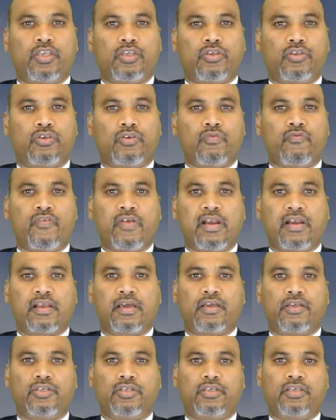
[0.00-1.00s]

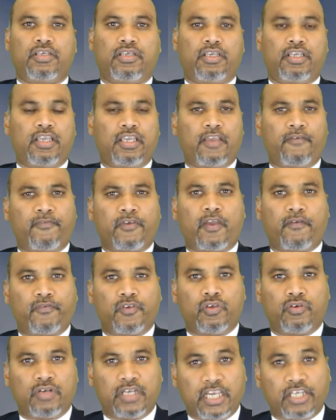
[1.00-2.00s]
if
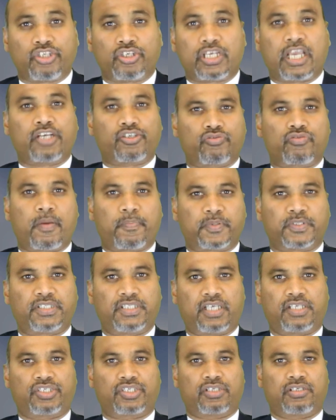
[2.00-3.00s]
you need to get to a
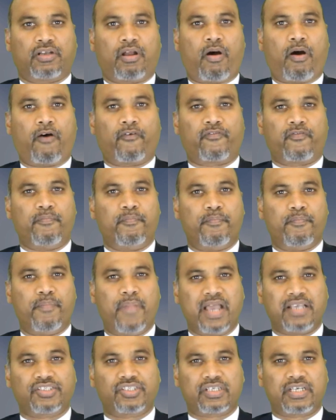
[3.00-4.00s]
position of
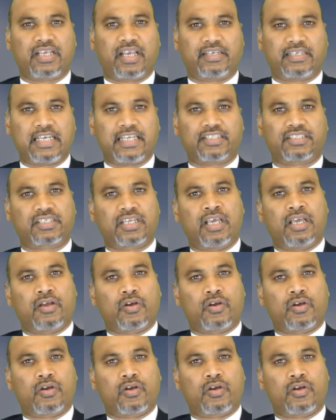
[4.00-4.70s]
measuring at least